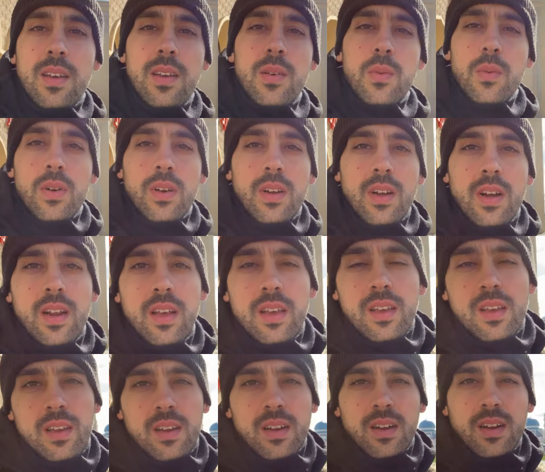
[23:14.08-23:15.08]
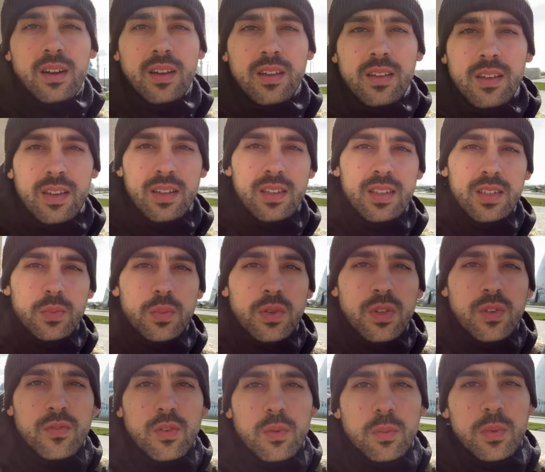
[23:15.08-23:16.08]
And we're out of here. Look at this
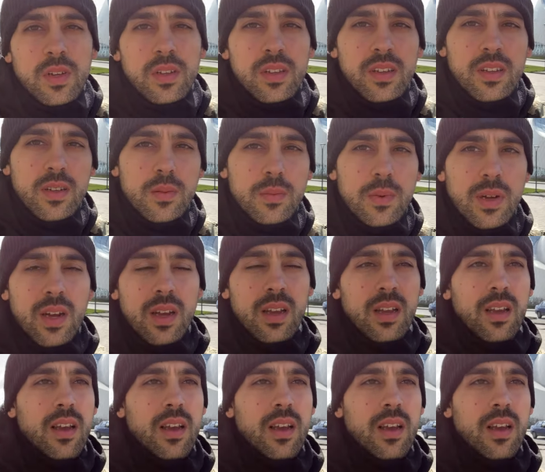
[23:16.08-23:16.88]
beautiful building in the back.